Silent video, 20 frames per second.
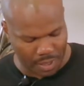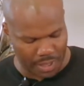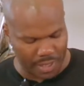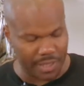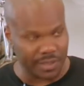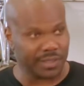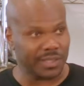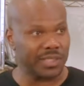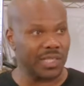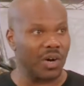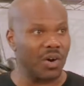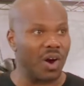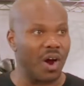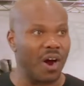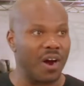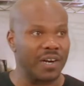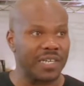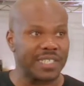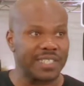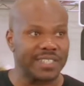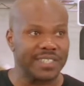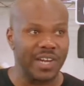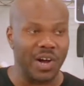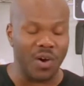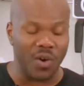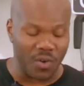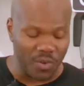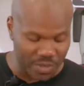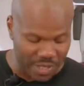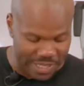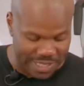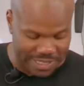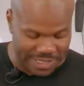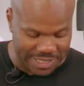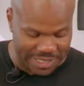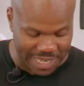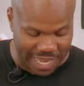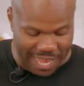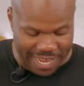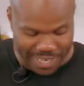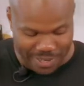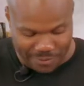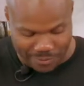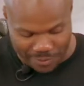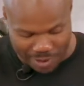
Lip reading: And so our dough is sliding